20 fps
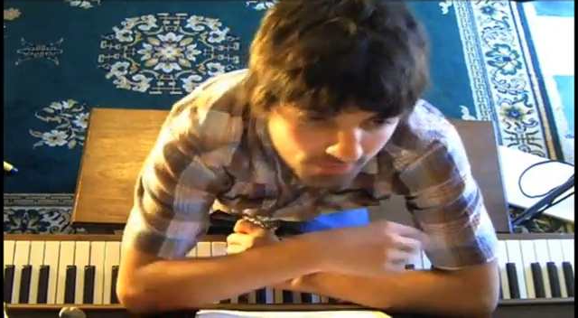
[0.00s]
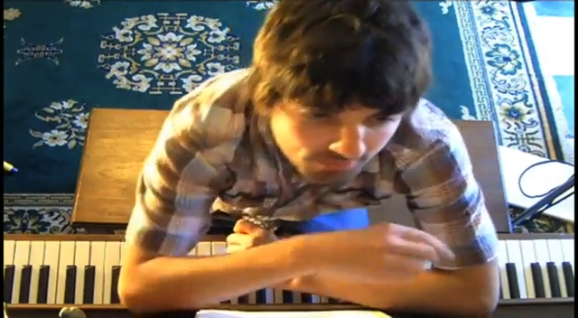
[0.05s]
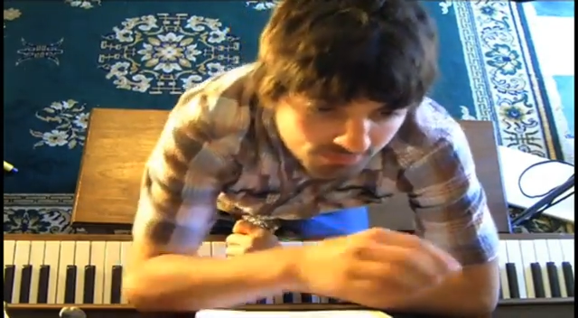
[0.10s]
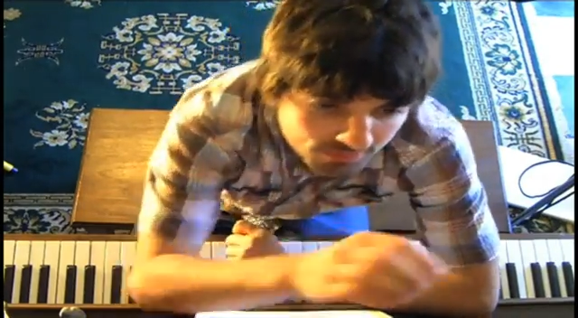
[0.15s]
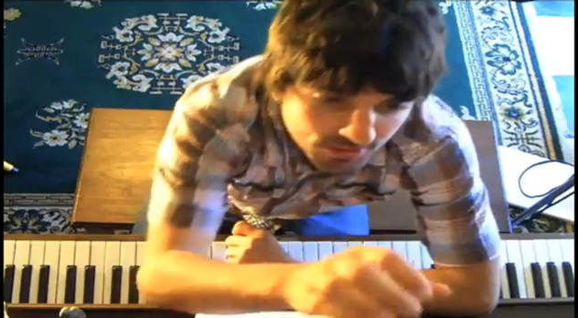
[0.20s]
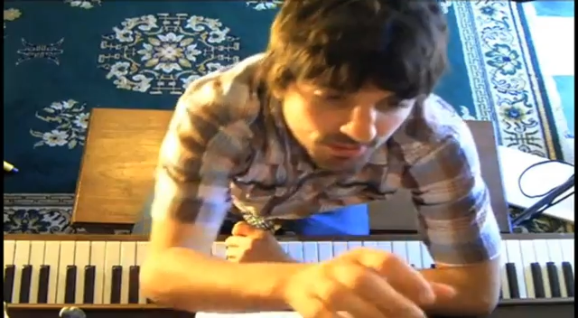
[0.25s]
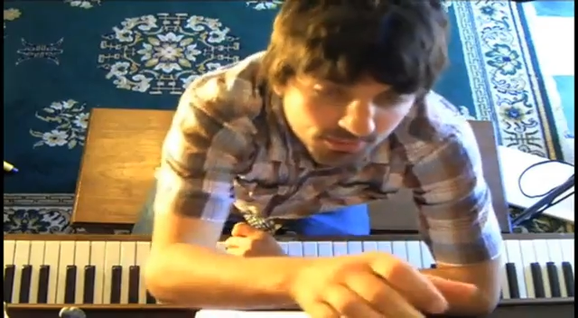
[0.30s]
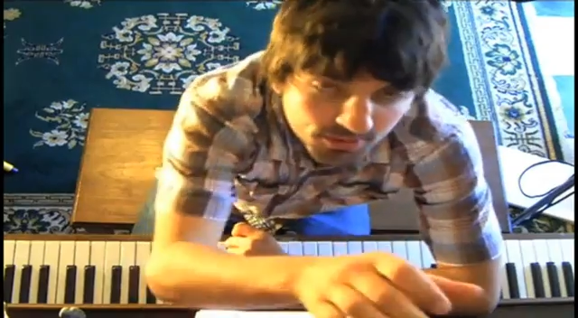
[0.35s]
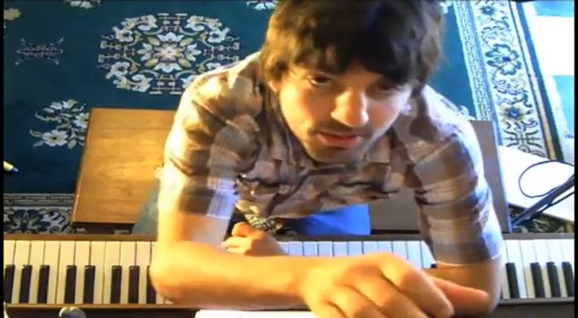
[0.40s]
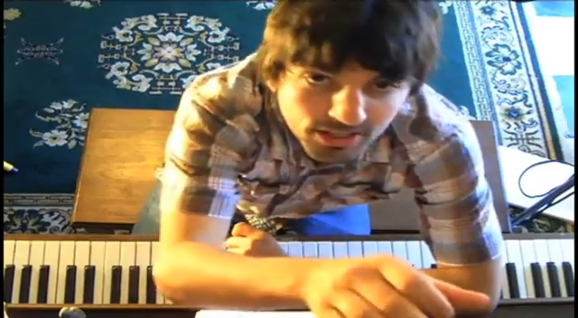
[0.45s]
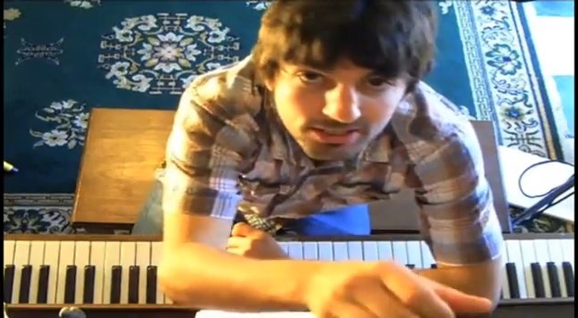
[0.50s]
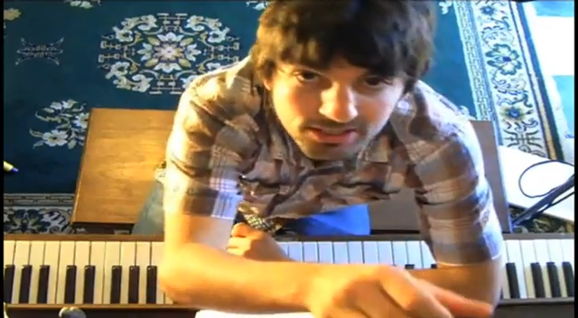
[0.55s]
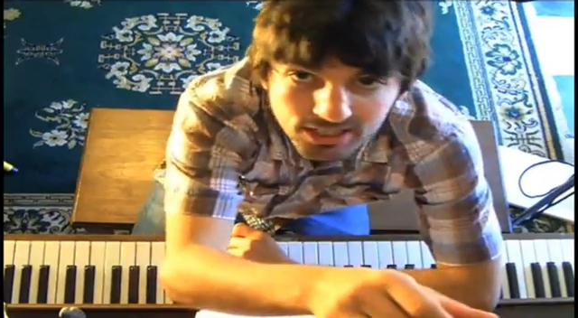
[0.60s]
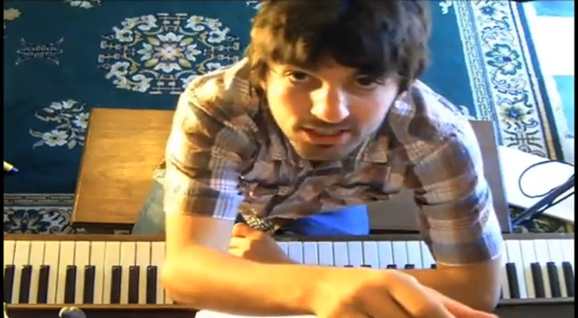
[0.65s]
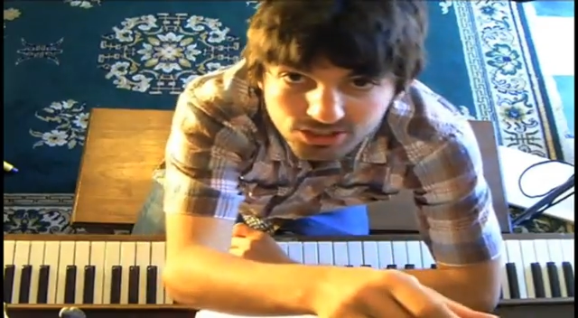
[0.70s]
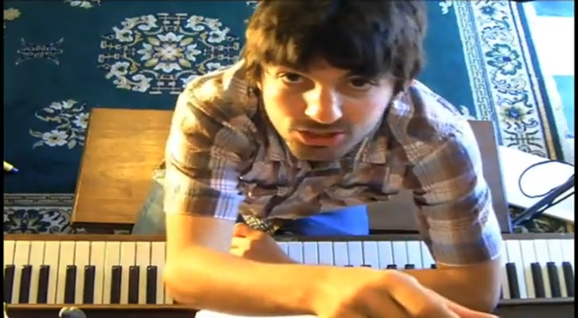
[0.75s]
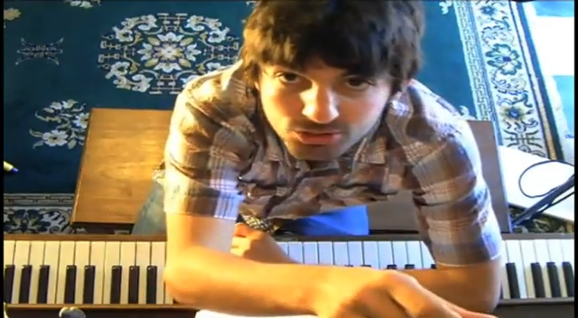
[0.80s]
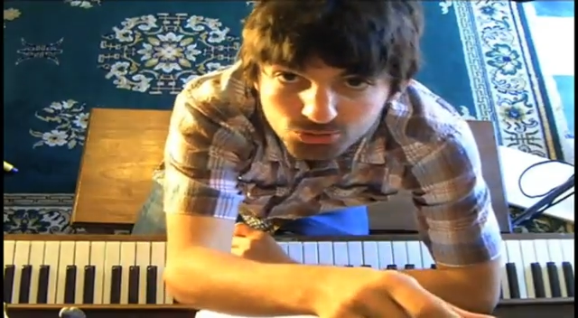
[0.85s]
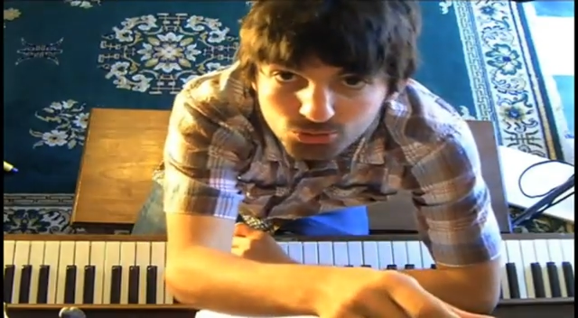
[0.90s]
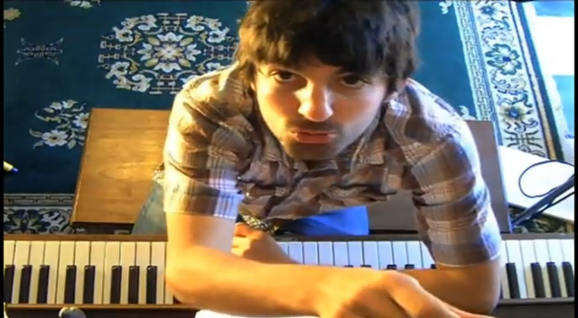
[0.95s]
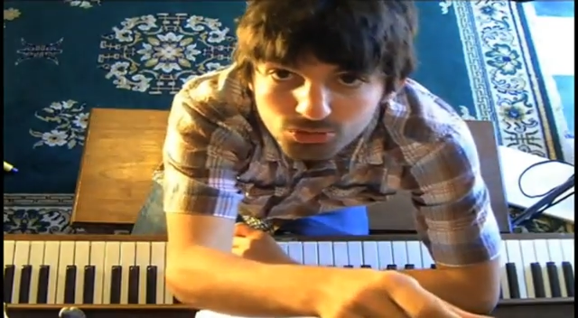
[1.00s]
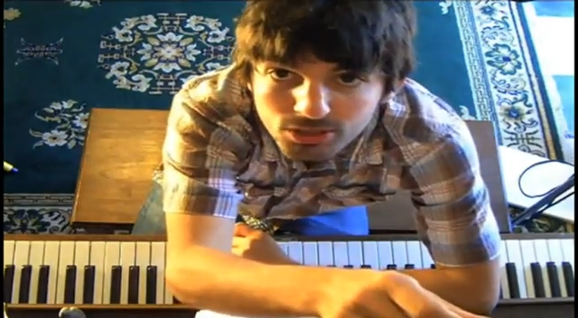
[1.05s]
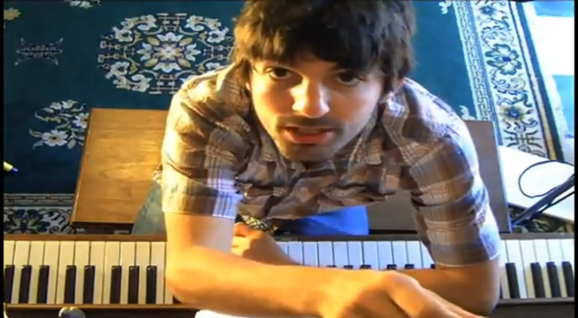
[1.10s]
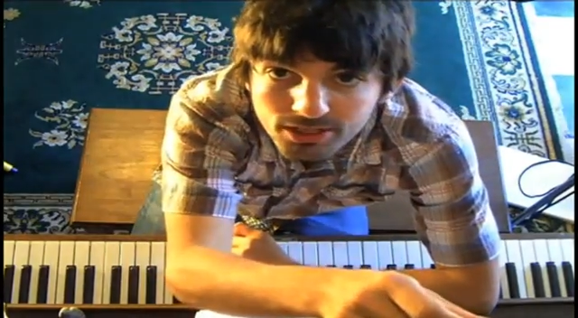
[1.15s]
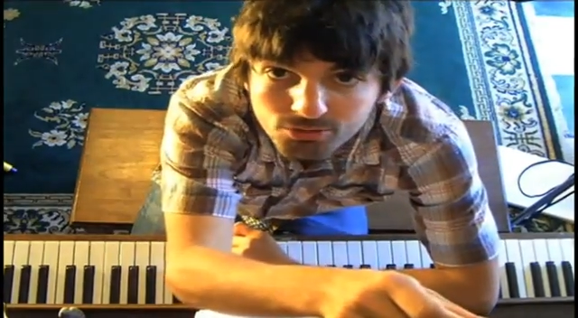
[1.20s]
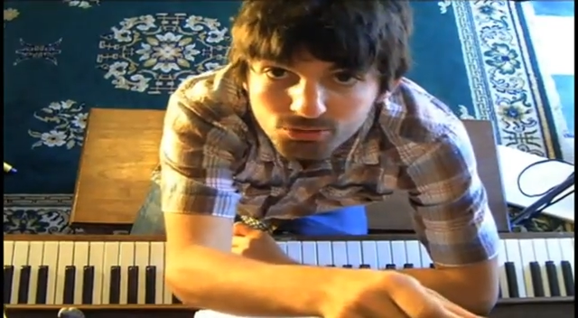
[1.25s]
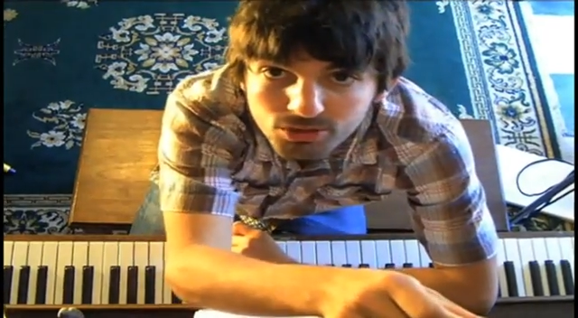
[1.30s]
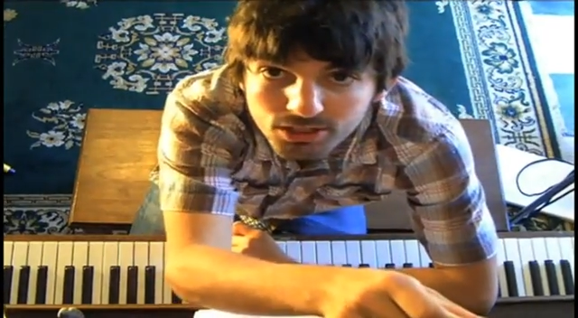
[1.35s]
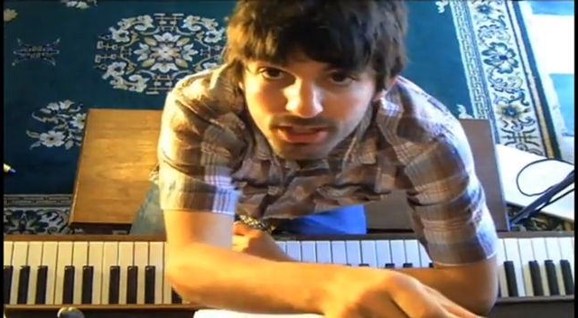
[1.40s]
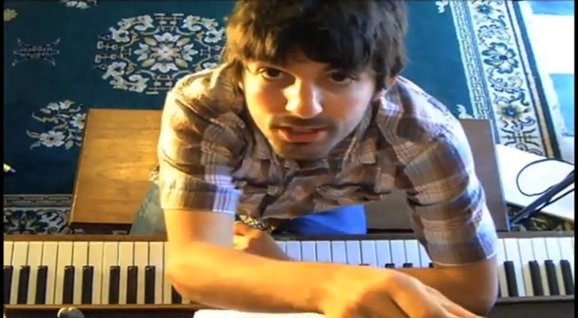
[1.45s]
Something that's actually
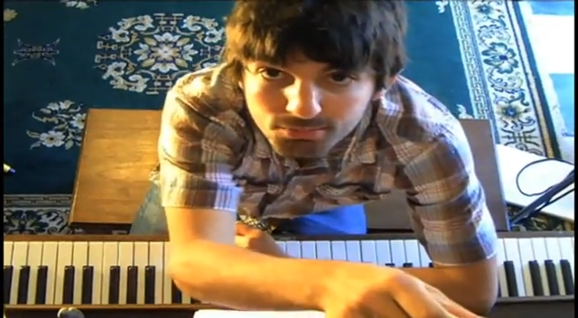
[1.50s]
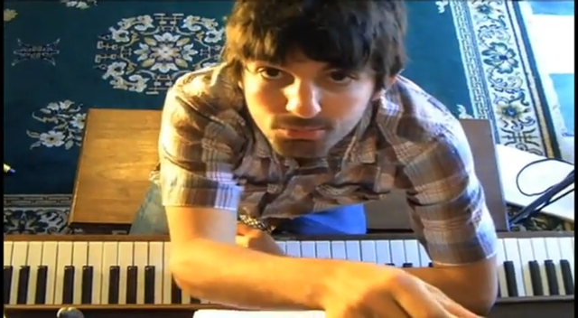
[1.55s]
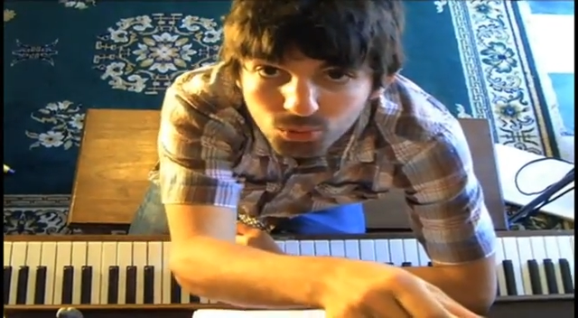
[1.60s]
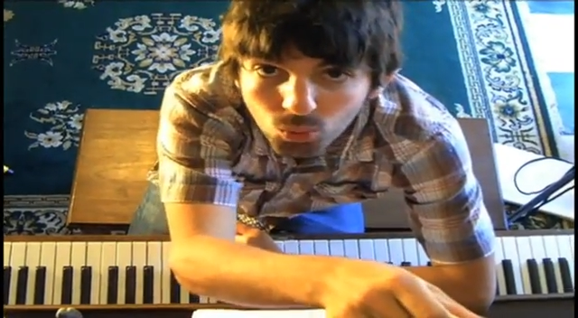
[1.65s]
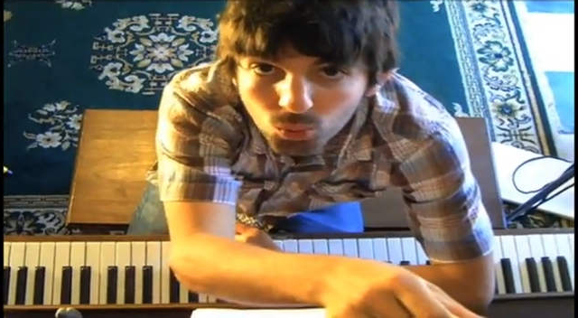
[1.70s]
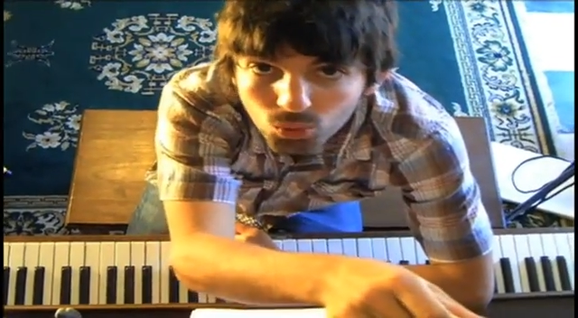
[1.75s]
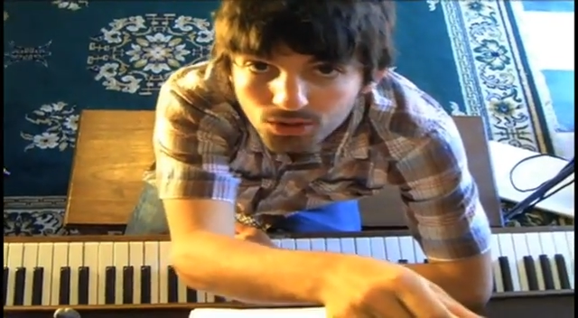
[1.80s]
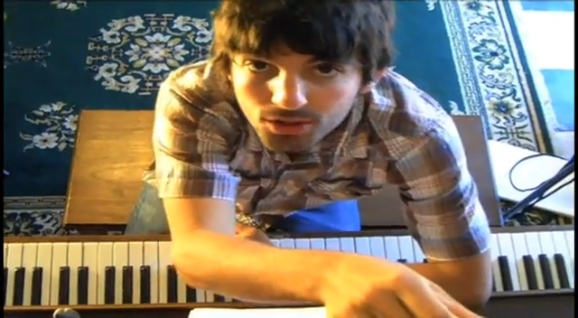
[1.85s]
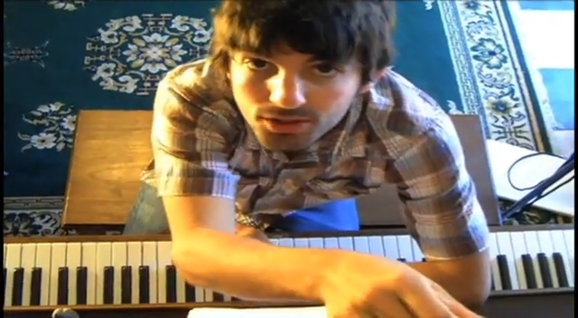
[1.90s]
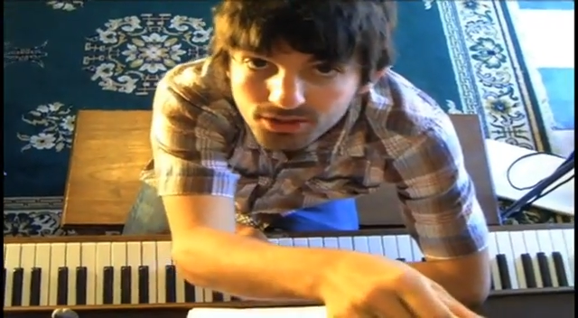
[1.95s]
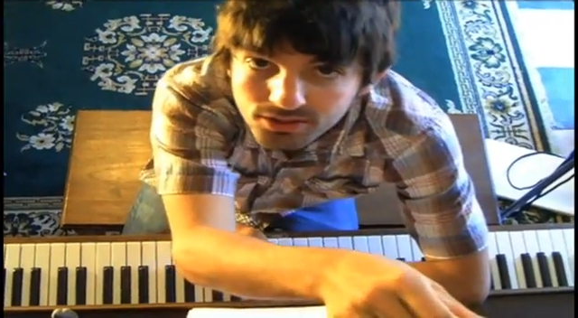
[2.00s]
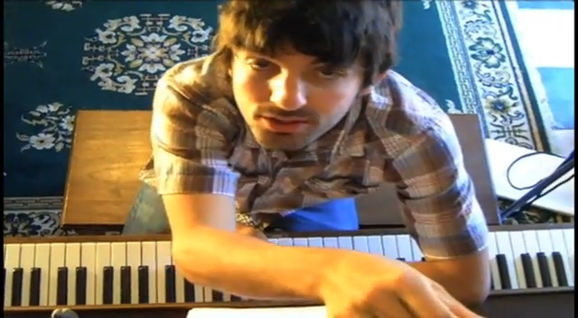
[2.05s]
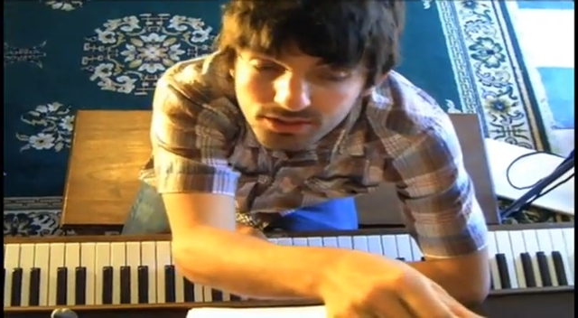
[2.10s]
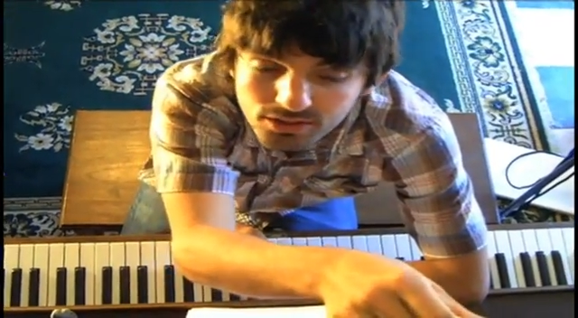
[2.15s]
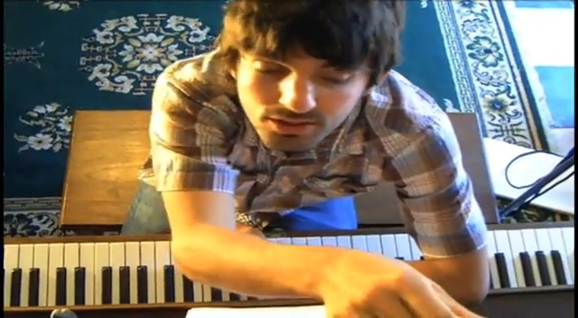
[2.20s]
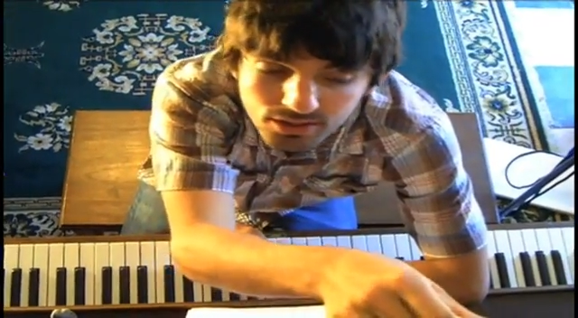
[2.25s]
really important,